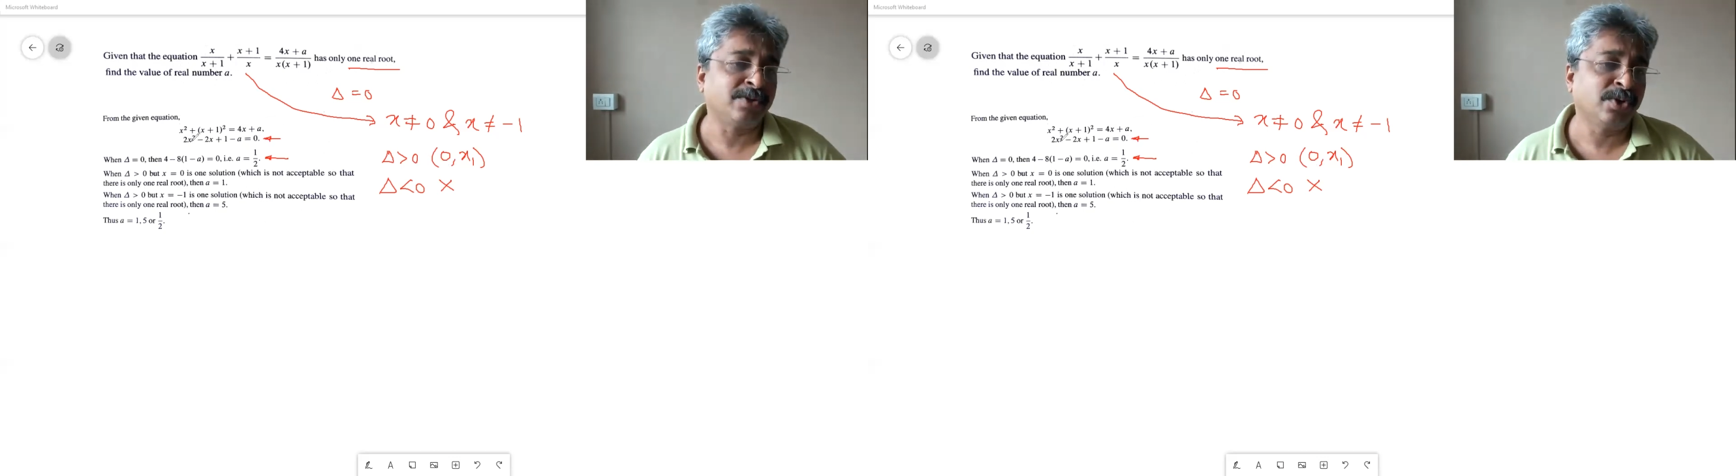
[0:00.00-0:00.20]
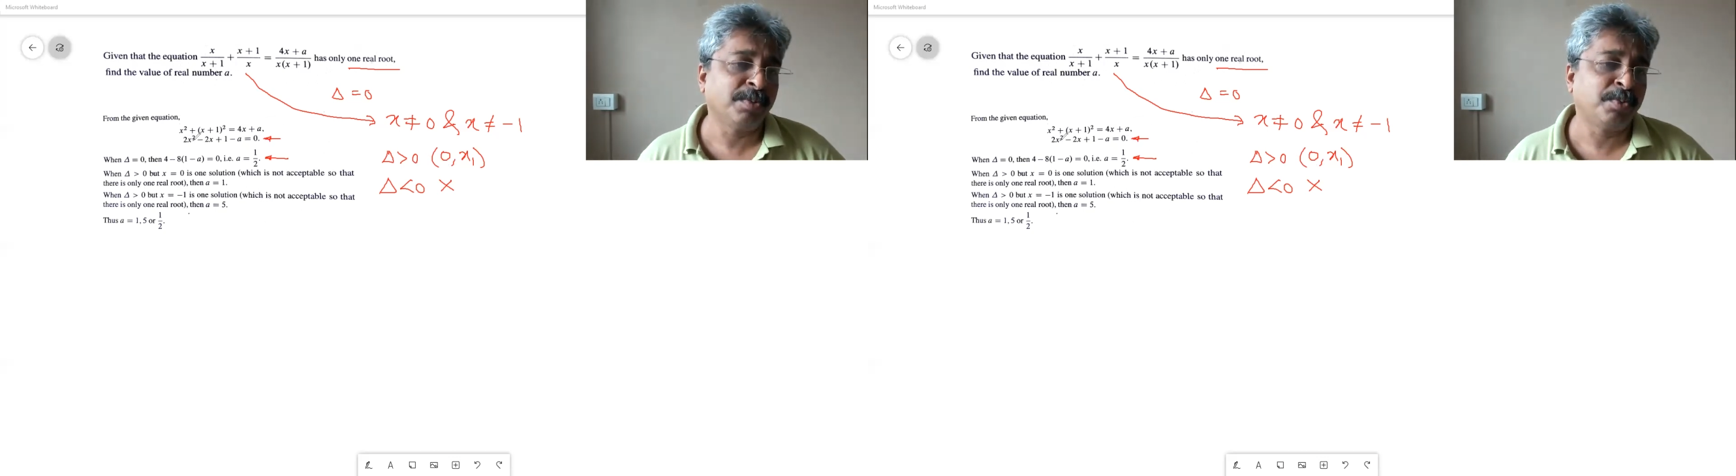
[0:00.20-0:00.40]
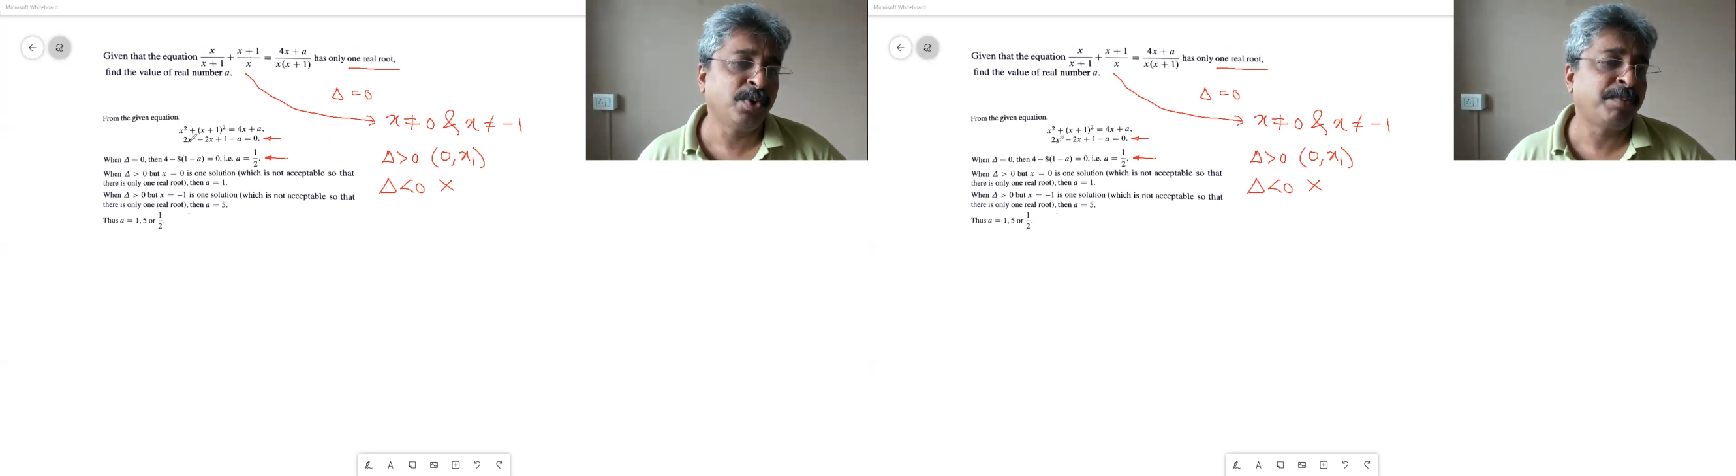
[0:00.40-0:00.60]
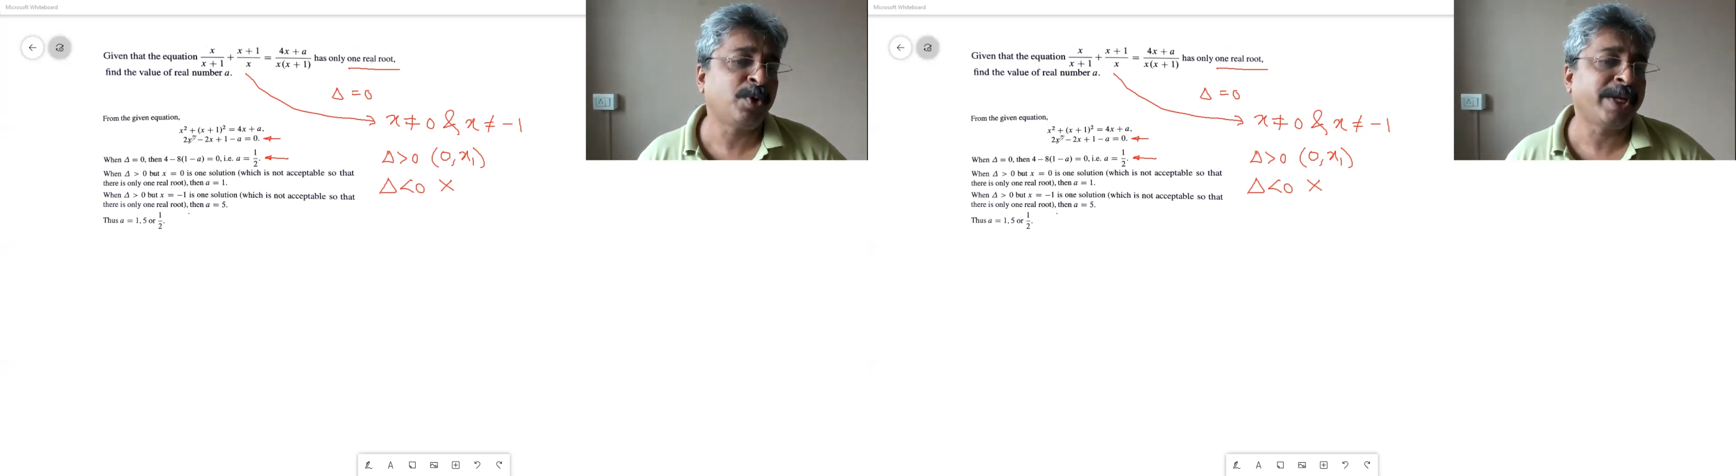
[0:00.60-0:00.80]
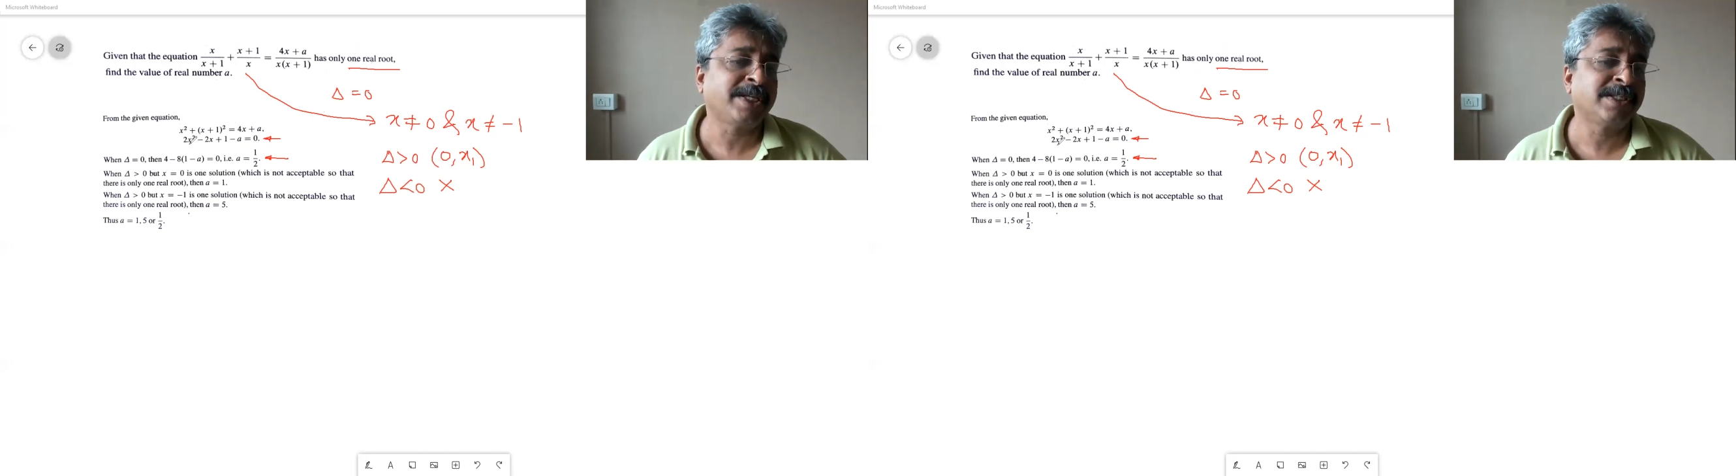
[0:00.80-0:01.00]
So if we
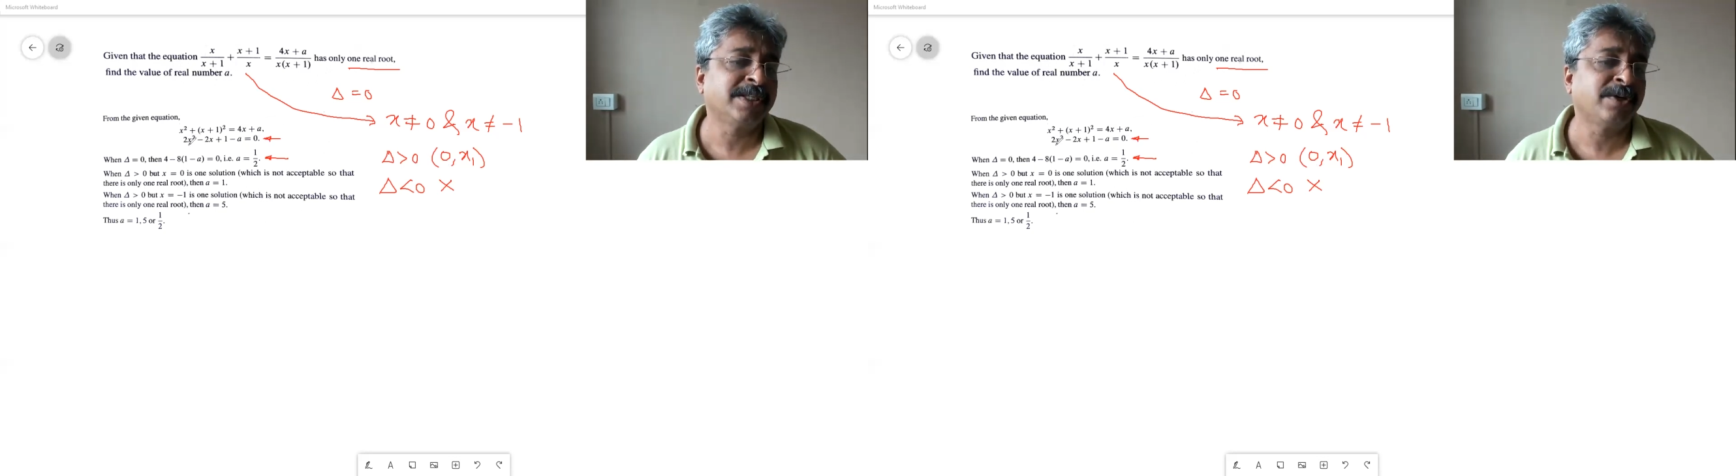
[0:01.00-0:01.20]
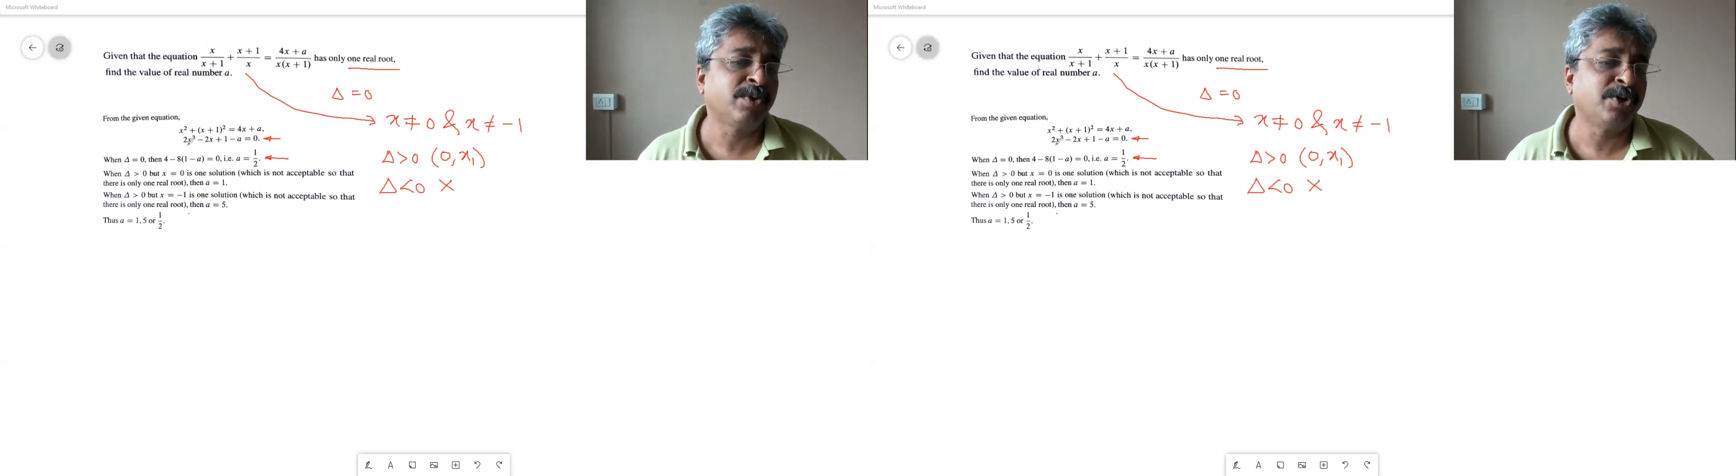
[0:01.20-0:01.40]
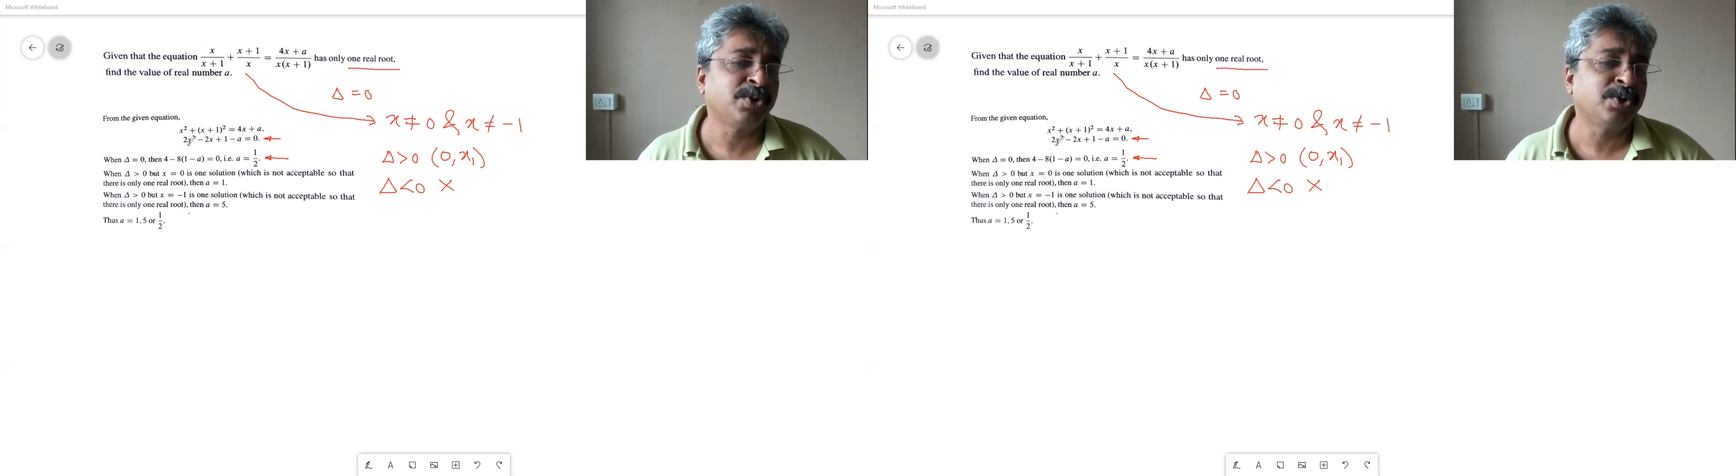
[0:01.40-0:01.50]
put x is equal